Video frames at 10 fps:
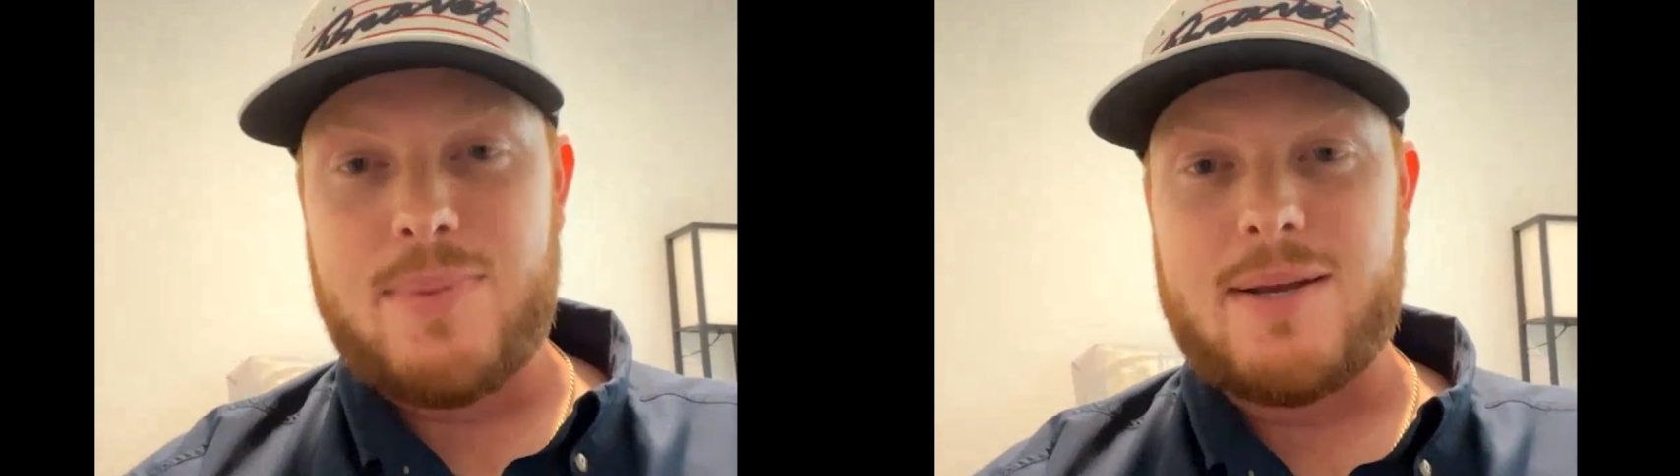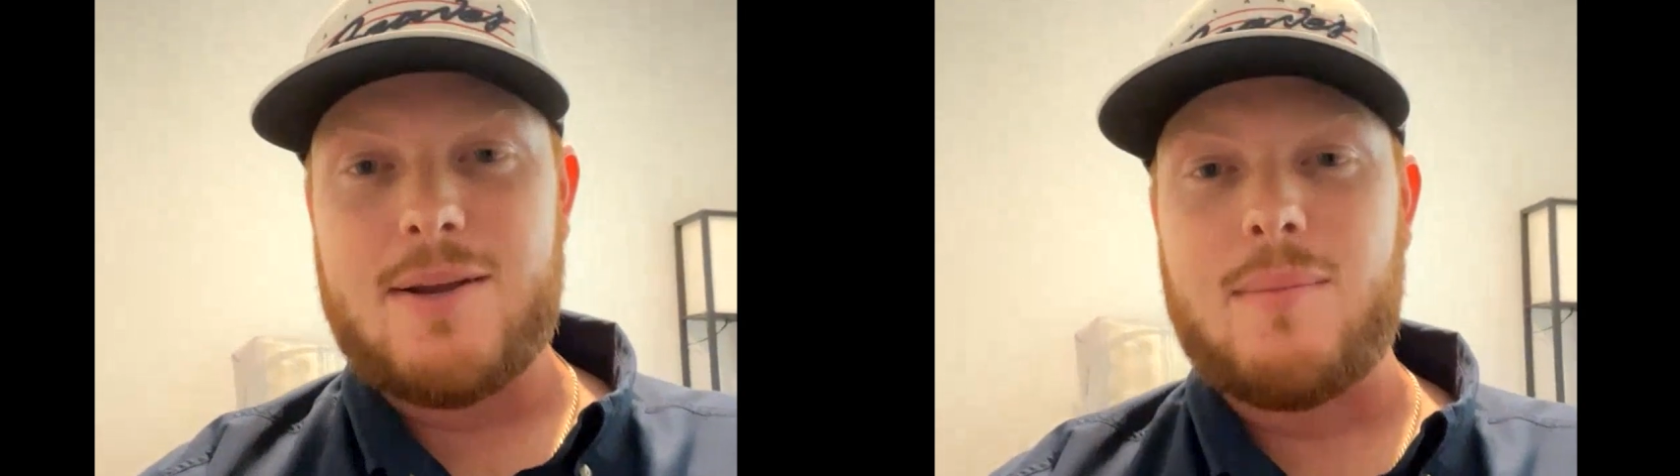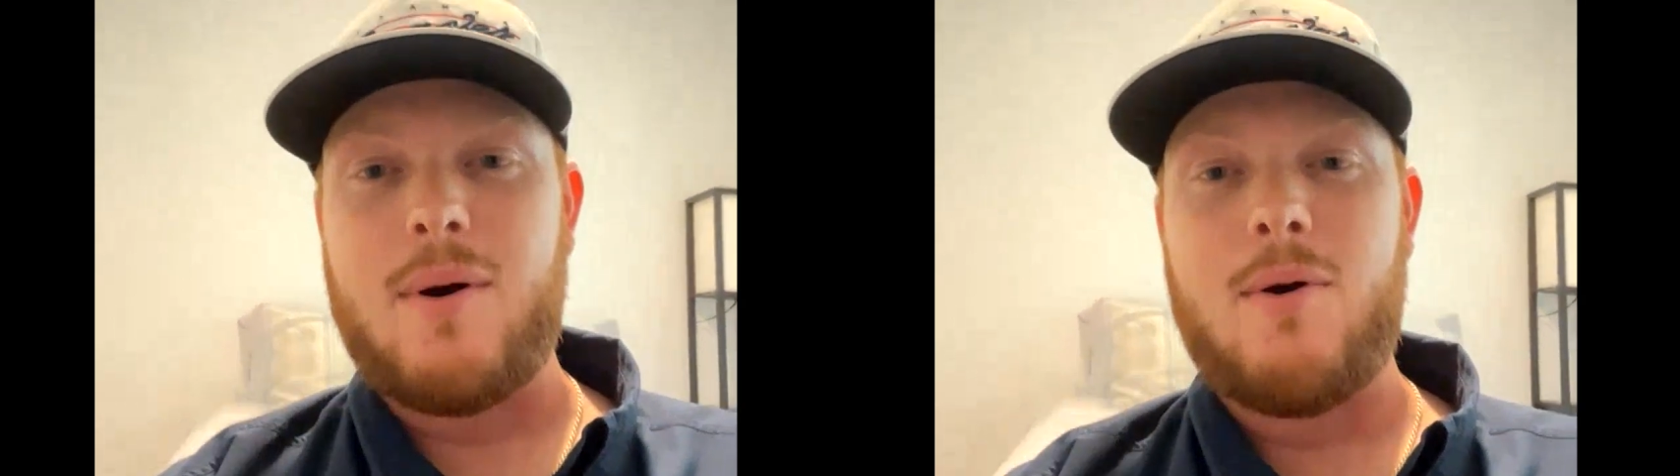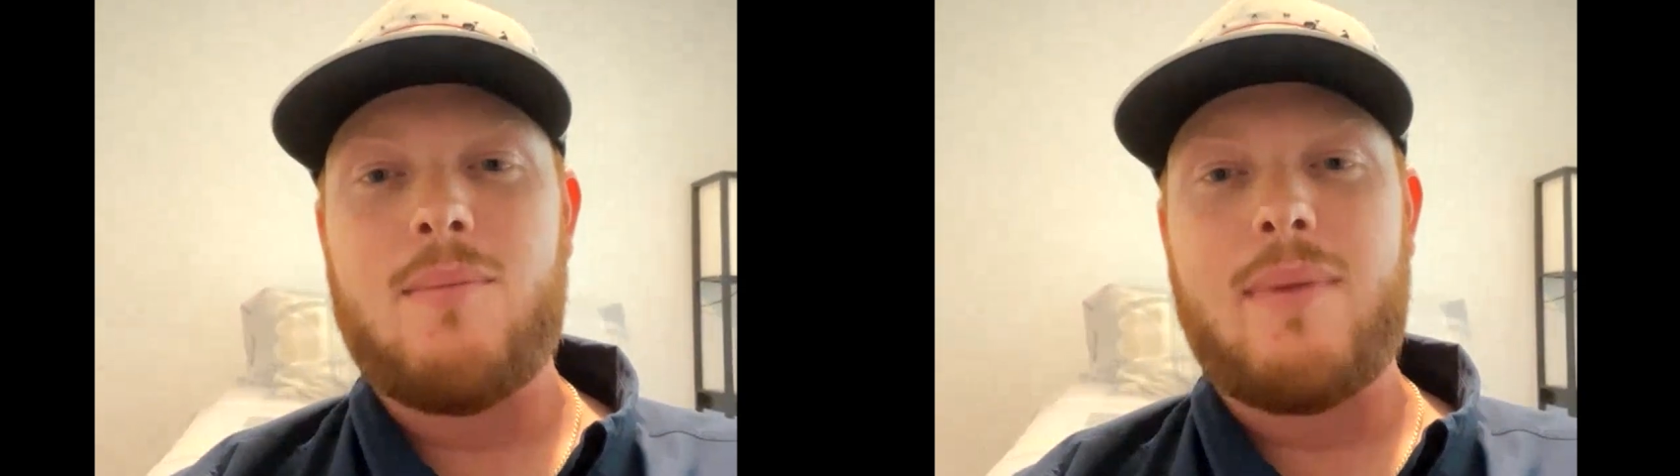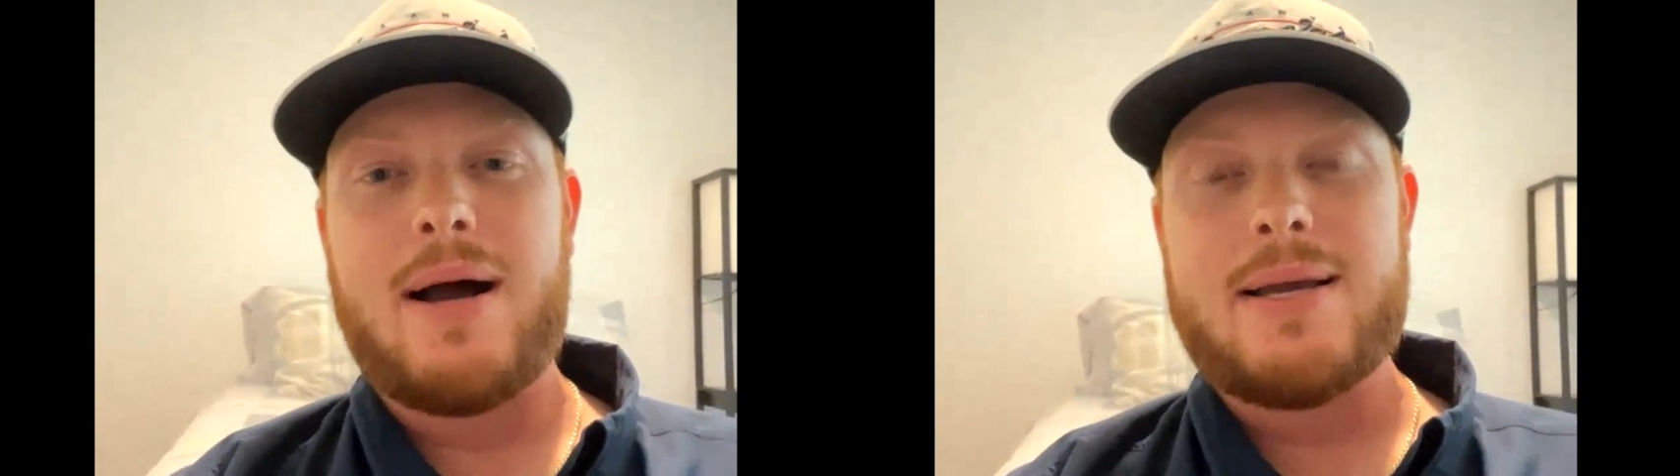picked up my
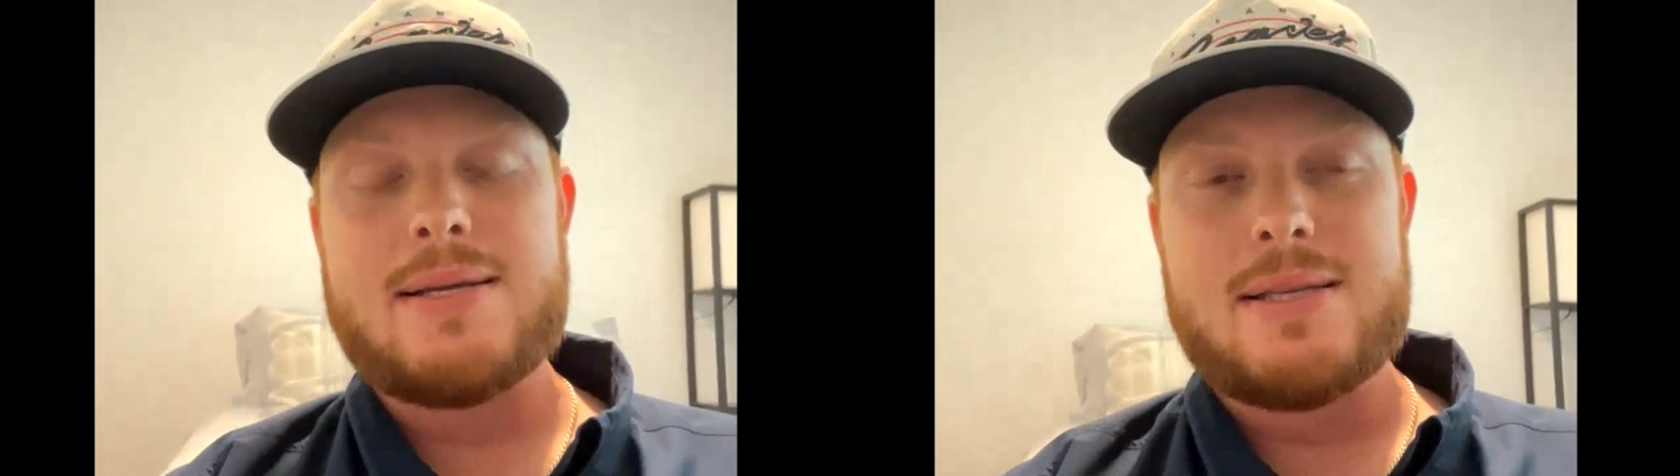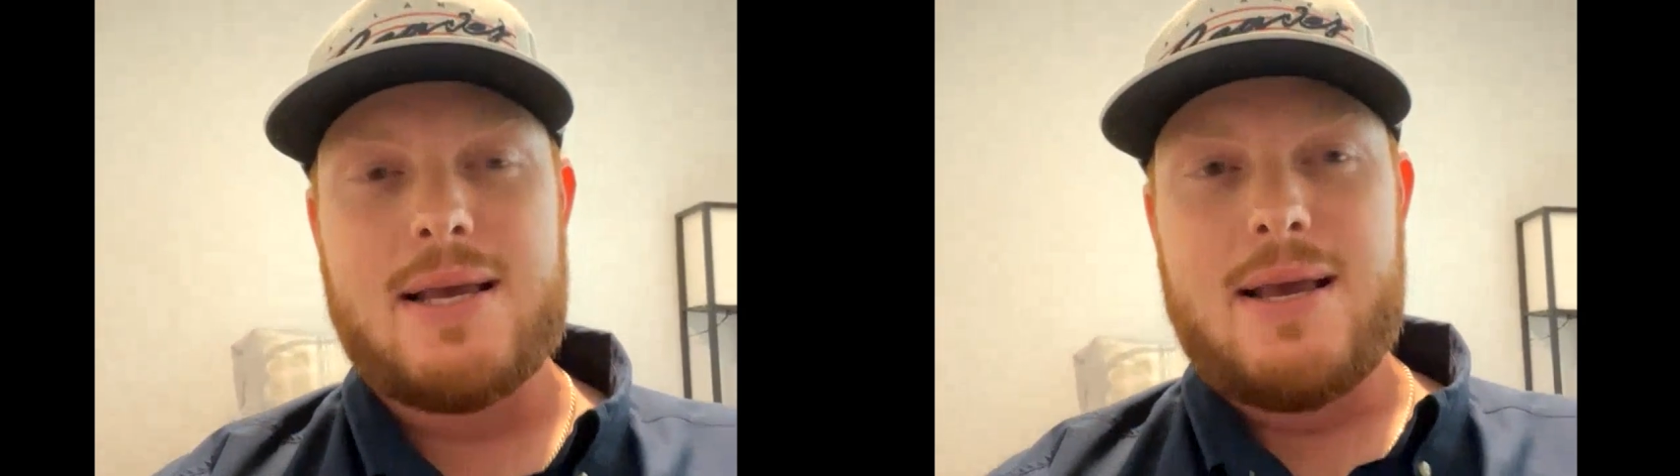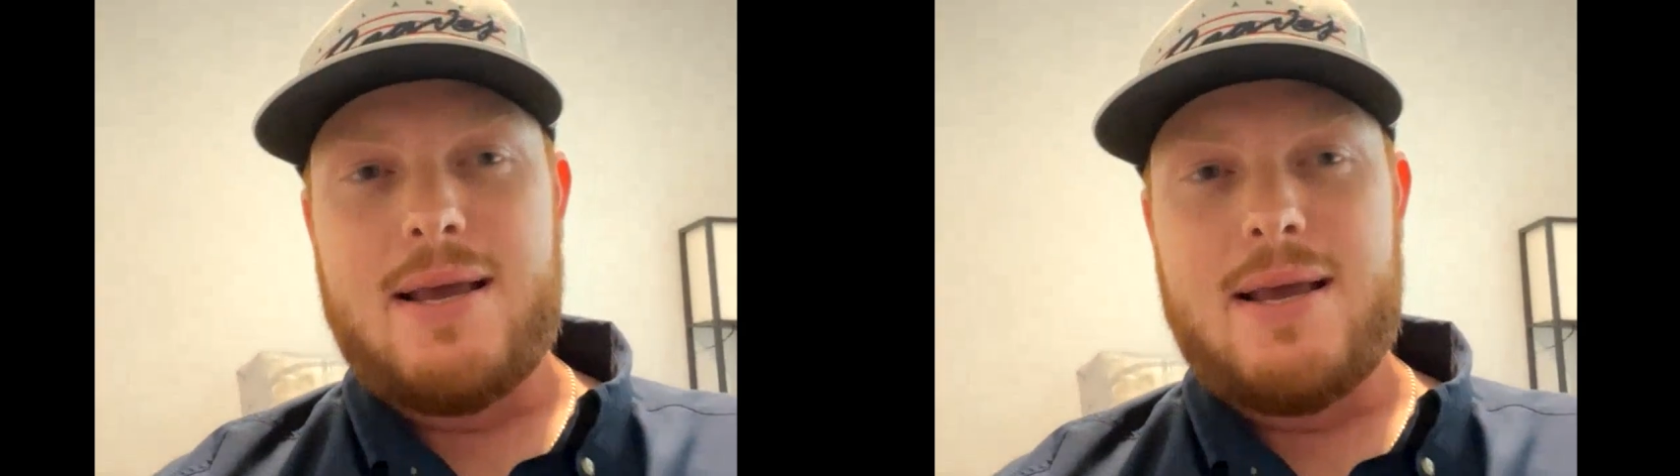own mics,